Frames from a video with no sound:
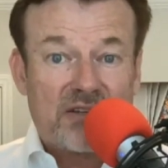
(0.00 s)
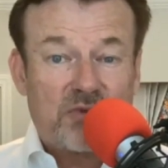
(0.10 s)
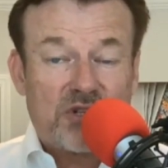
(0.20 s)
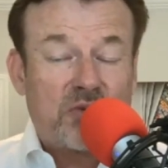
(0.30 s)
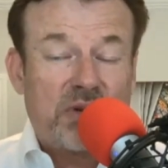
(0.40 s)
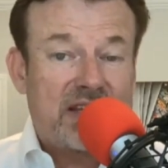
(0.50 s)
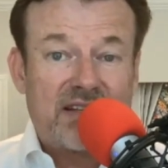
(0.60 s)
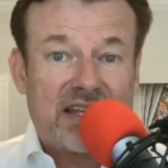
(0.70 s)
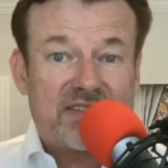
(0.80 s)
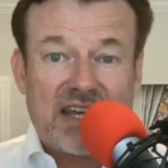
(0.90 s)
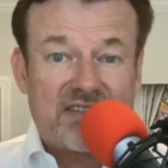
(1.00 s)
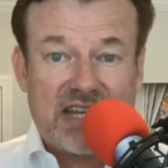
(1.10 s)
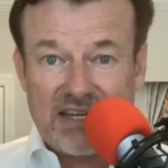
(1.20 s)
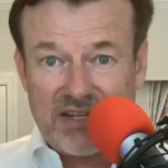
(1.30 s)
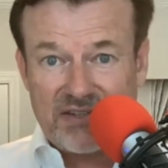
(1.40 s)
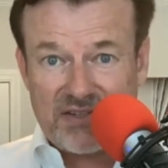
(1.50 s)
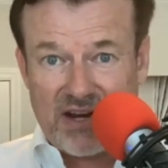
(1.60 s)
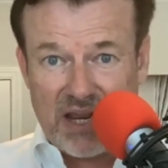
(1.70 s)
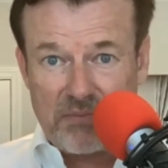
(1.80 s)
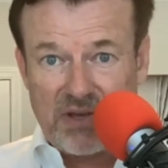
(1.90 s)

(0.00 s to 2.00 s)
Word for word: which could be, let's say, in ten years' time.